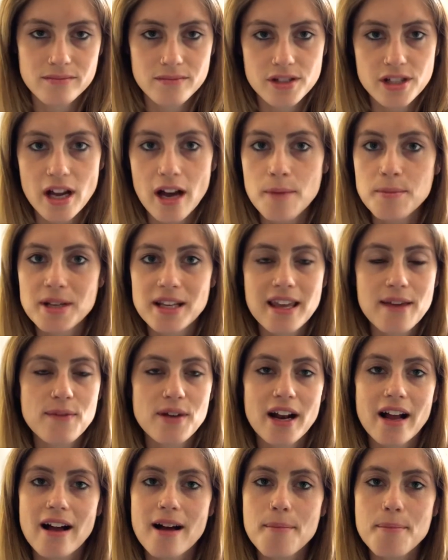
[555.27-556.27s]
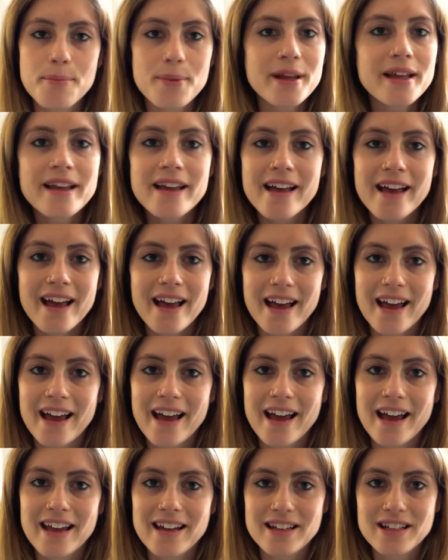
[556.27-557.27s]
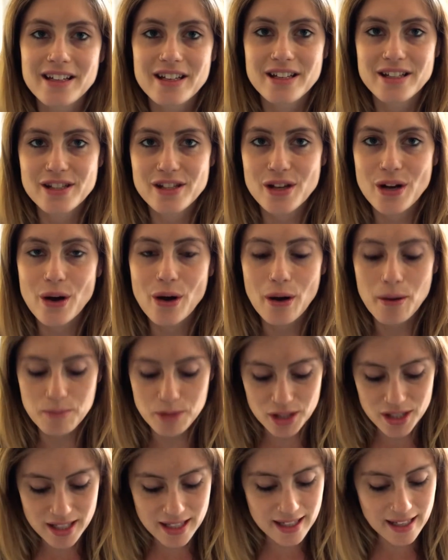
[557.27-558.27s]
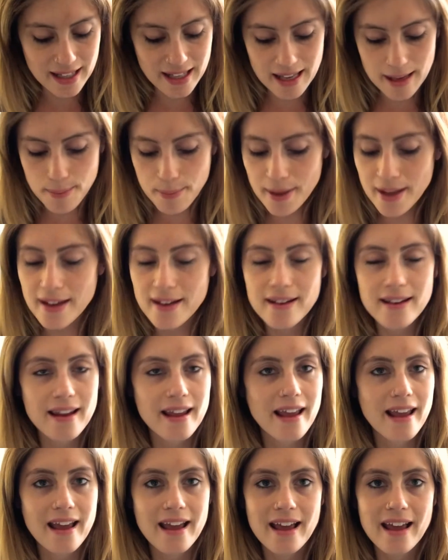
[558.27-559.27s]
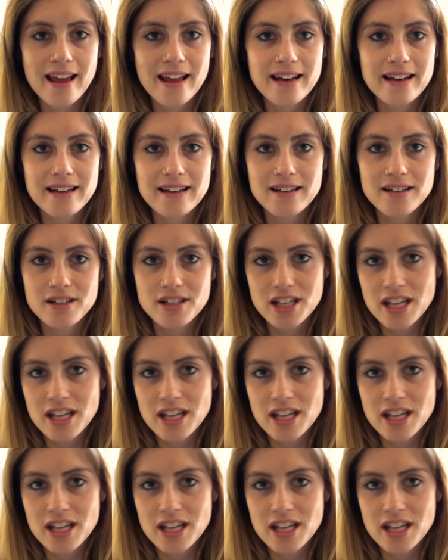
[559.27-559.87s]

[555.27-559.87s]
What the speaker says: dumb to give it up. And so I'm just gonna keep it and